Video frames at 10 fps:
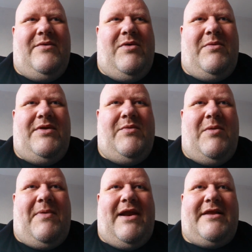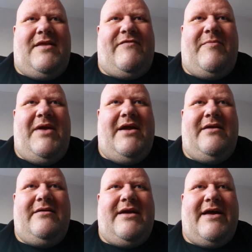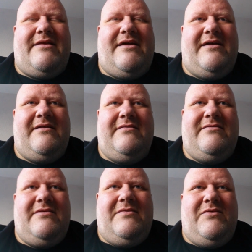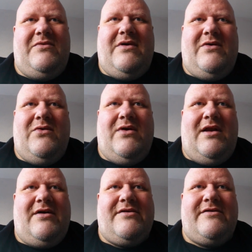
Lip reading: were plans for me and Cassie, who I lost.